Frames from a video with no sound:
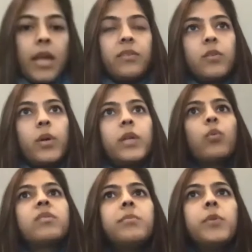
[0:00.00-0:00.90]
it
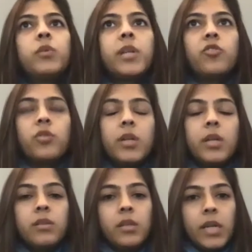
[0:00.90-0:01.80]
was a mutation
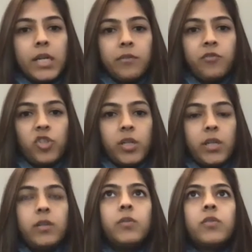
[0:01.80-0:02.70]
in the native gene.